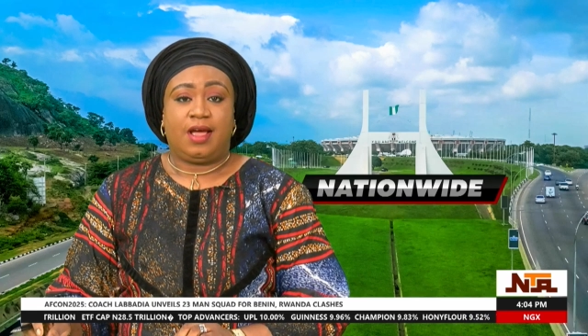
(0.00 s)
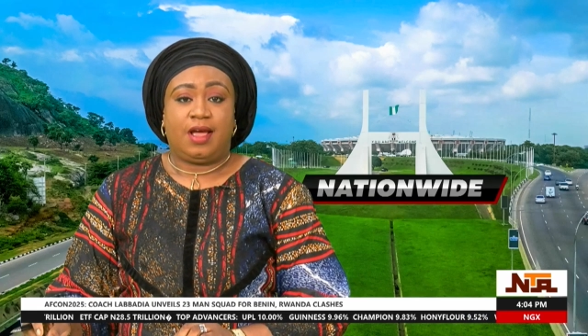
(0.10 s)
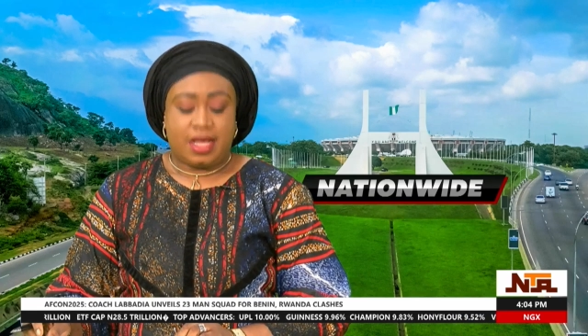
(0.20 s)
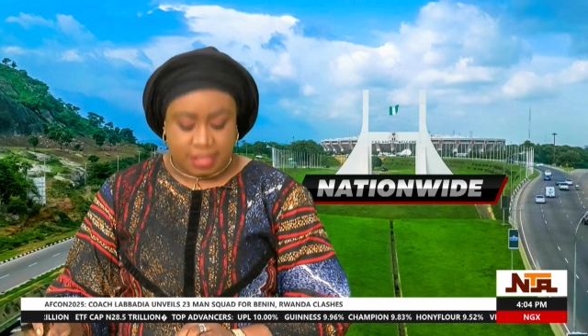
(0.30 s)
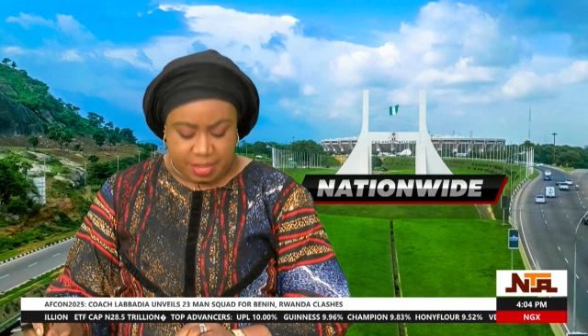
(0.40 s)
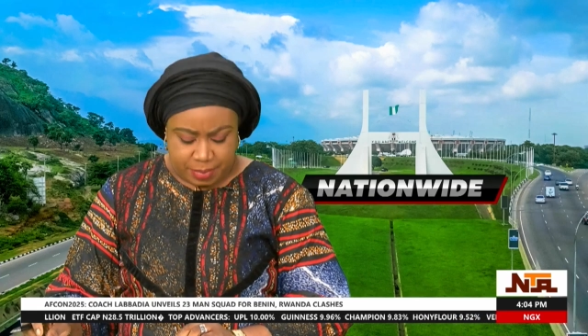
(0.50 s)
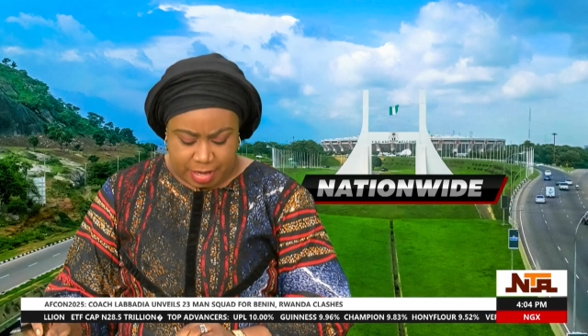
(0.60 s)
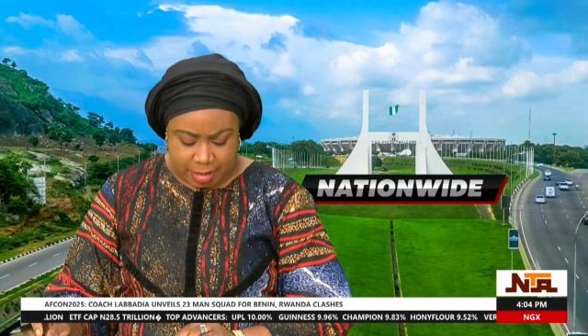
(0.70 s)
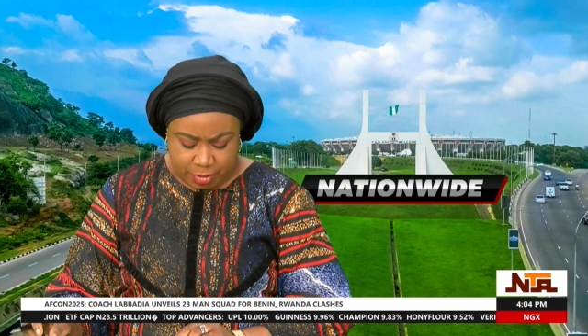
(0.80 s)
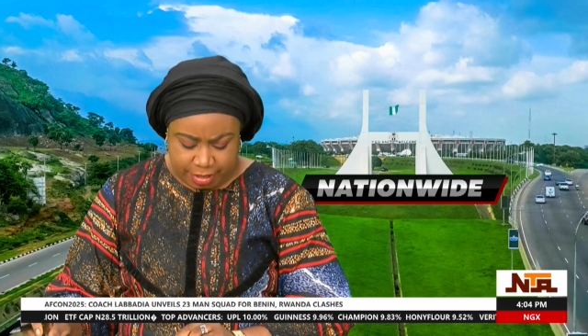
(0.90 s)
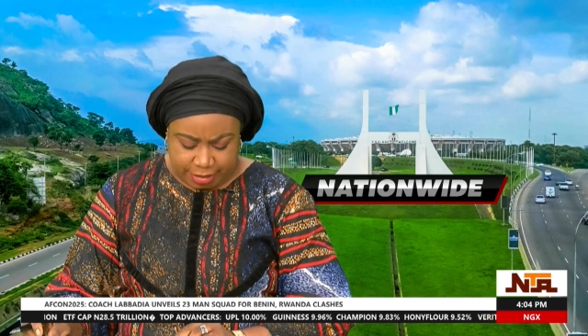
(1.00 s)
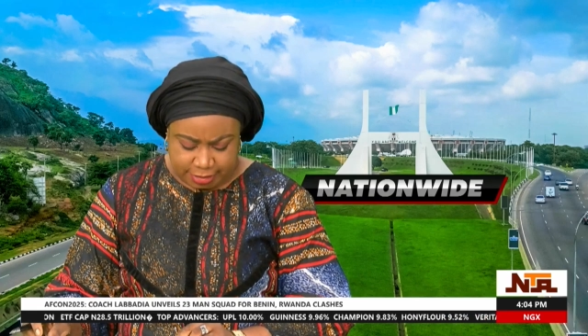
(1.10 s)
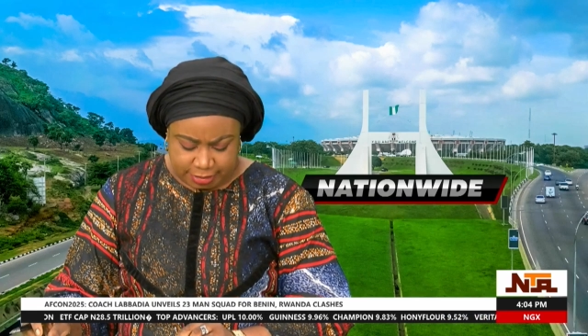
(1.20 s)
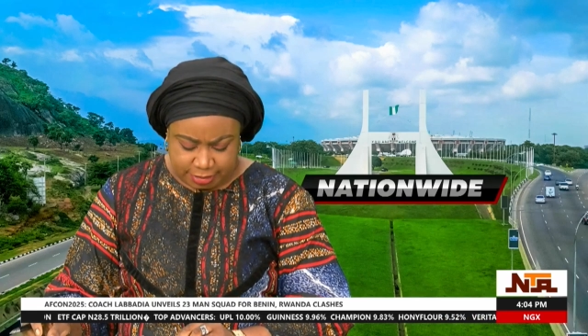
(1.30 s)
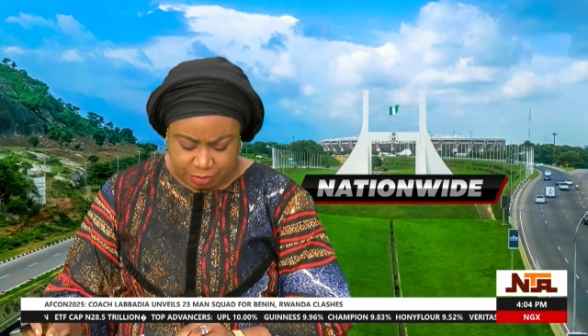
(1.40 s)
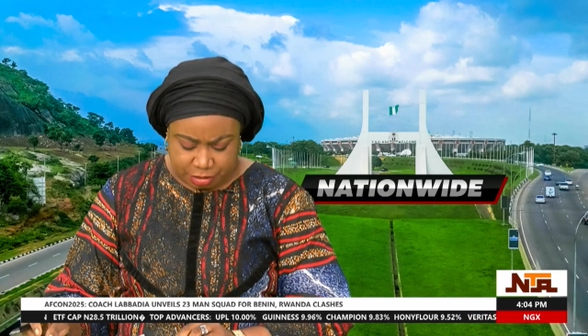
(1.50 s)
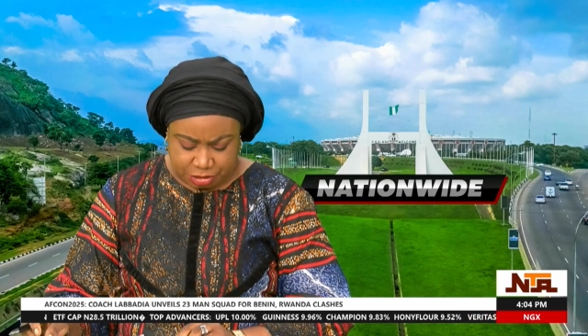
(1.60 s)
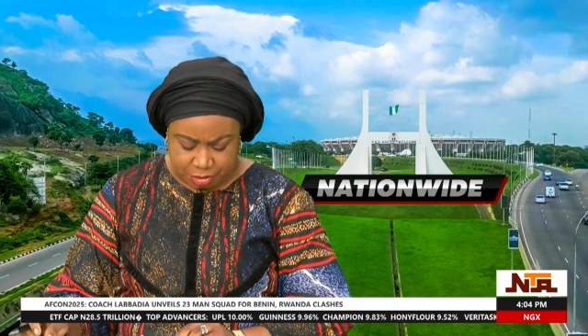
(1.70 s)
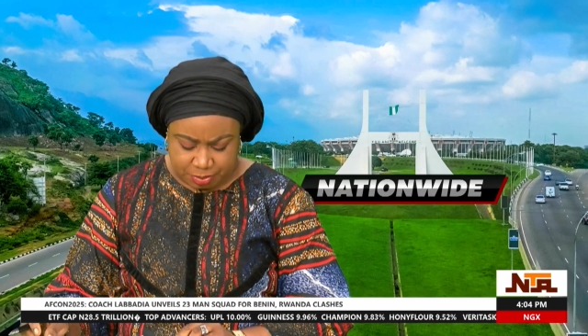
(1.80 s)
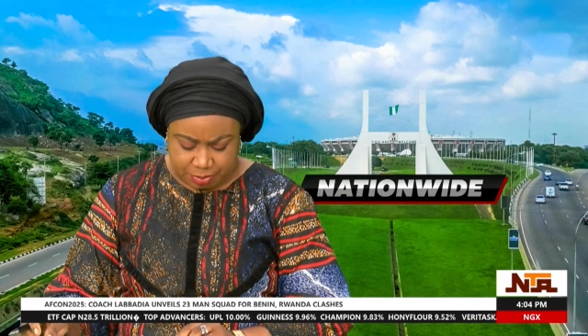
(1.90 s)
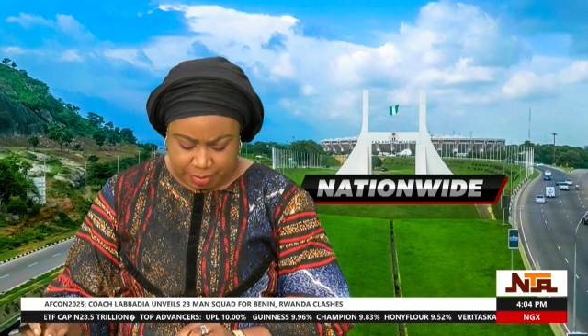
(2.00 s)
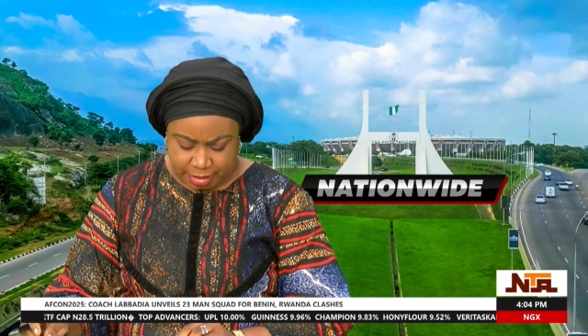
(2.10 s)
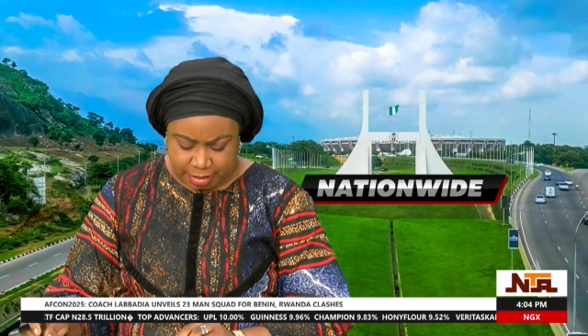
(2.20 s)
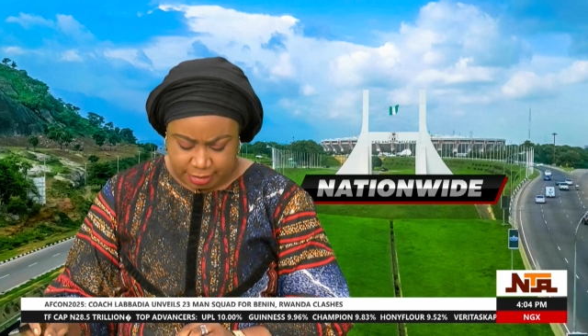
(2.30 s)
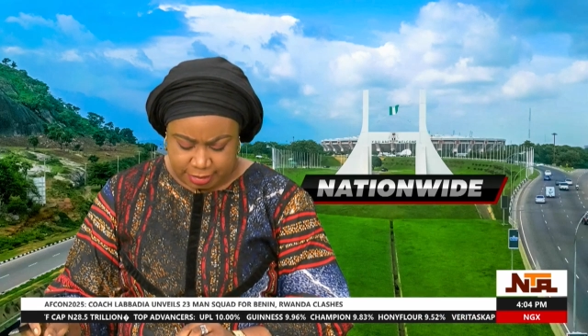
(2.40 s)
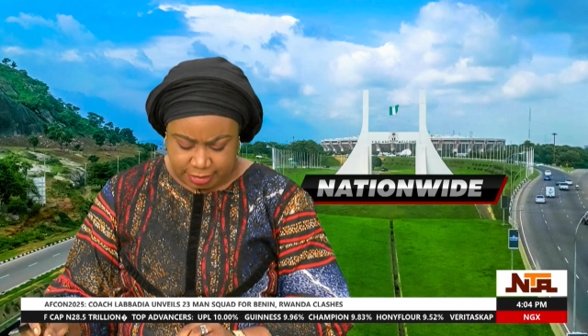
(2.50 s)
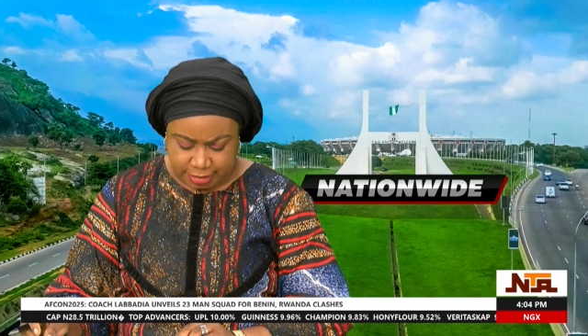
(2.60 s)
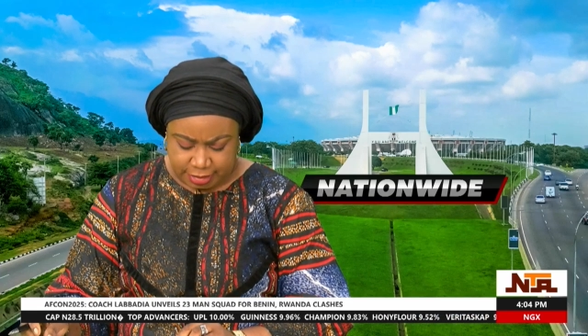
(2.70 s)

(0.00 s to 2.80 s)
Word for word: A Zimbabwean Bishop Eben